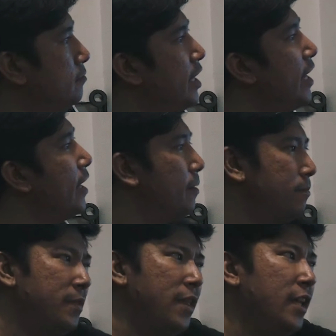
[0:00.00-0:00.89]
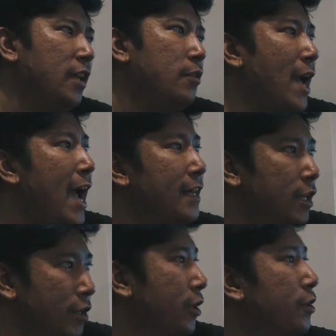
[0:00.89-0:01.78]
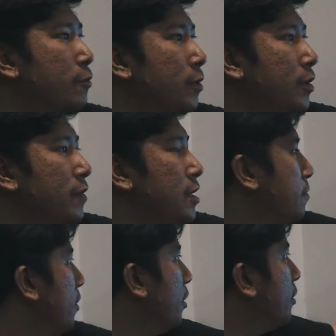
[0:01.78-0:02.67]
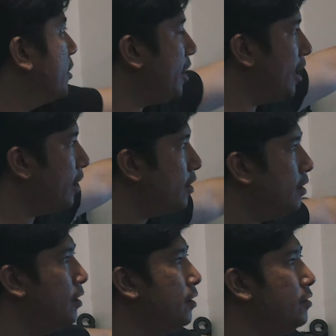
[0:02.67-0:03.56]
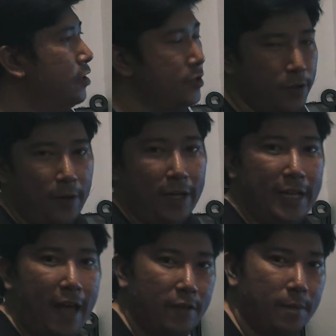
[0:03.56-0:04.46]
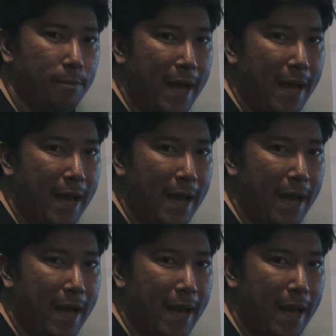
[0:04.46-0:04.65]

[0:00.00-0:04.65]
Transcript: Yeah, I'm thinking to add another one of these monitors here, just so I can have it